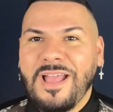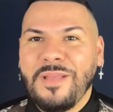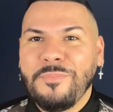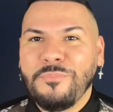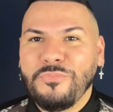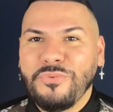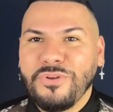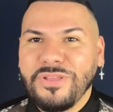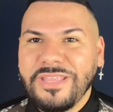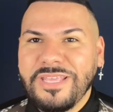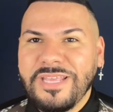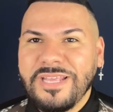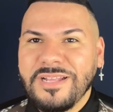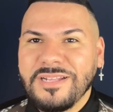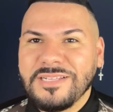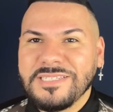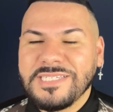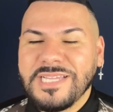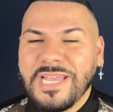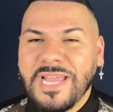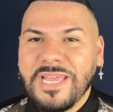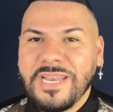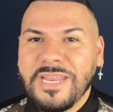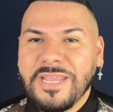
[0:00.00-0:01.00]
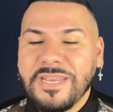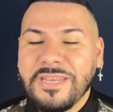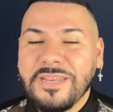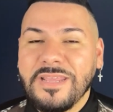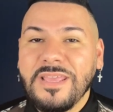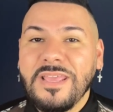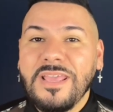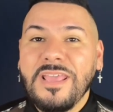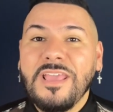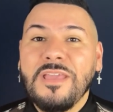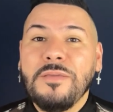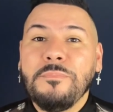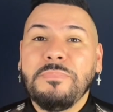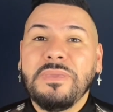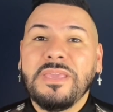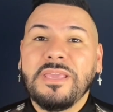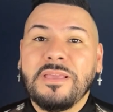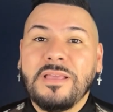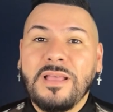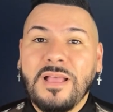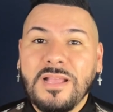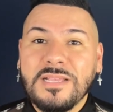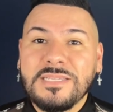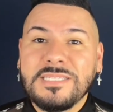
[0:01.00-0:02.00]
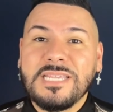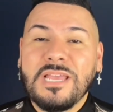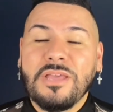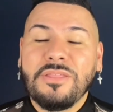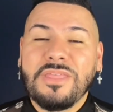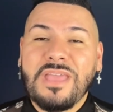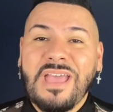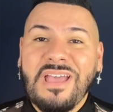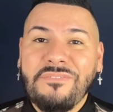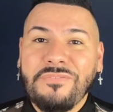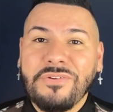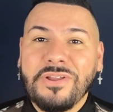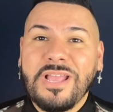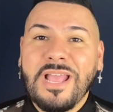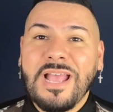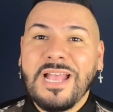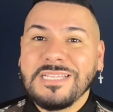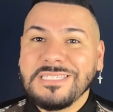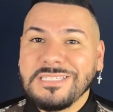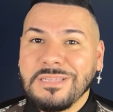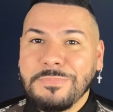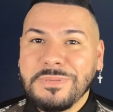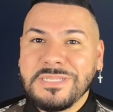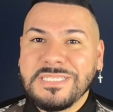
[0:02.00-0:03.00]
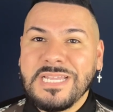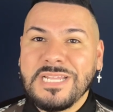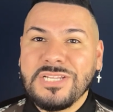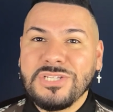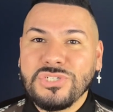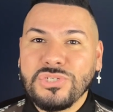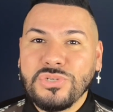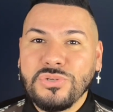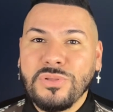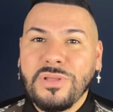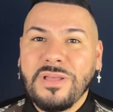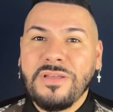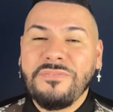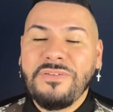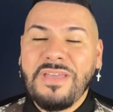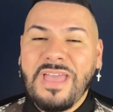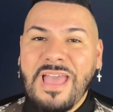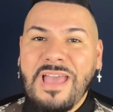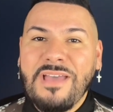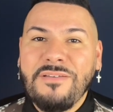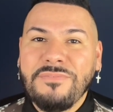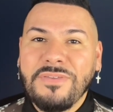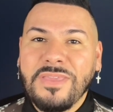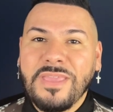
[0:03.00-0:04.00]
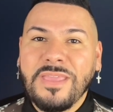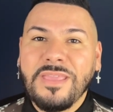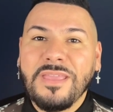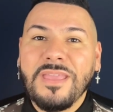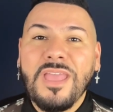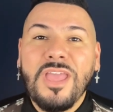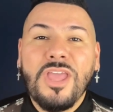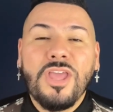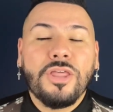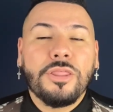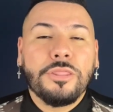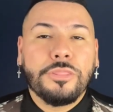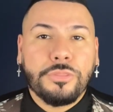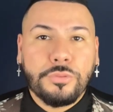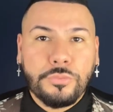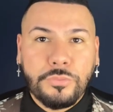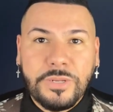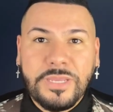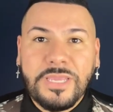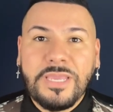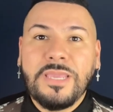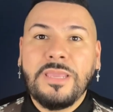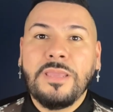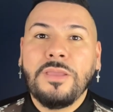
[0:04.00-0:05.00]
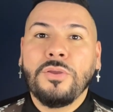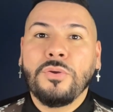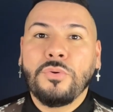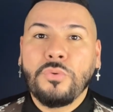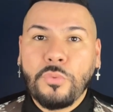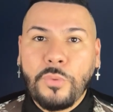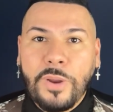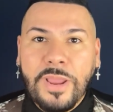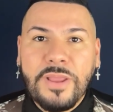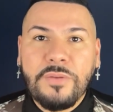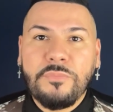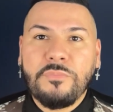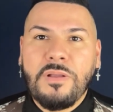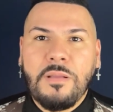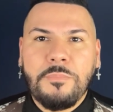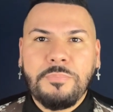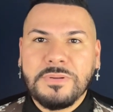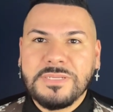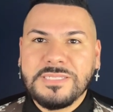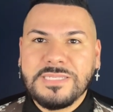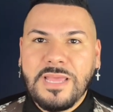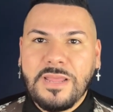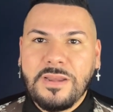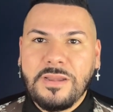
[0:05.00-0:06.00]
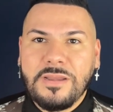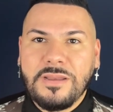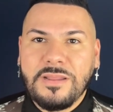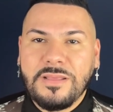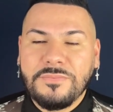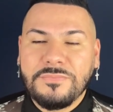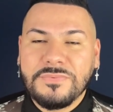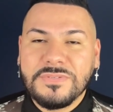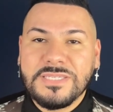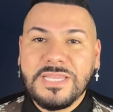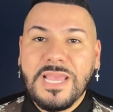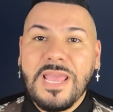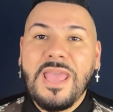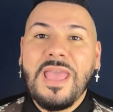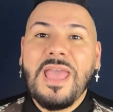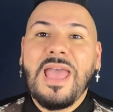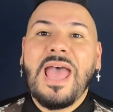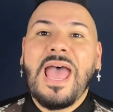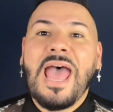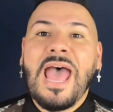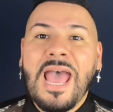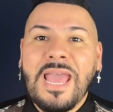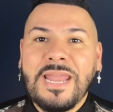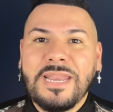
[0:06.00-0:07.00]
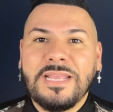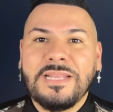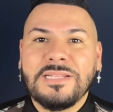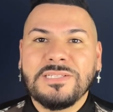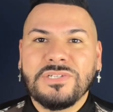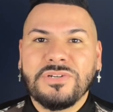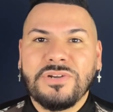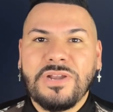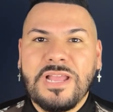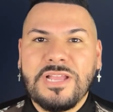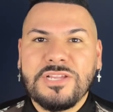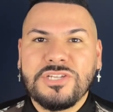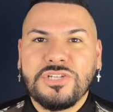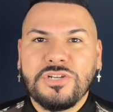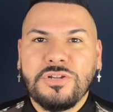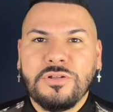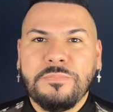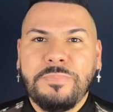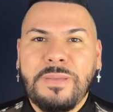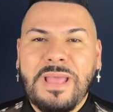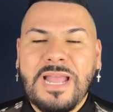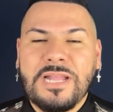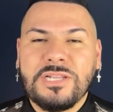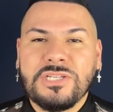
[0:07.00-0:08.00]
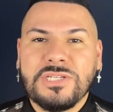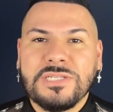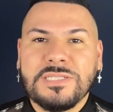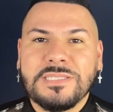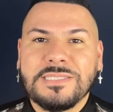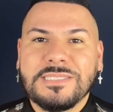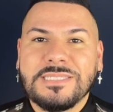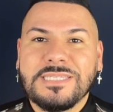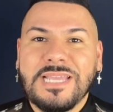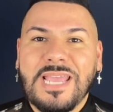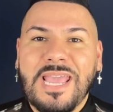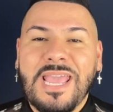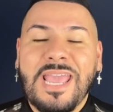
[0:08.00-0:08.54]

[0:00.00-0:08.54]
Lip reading: I'm really excited because South Africa has the potential of having three great representatives at international pageants,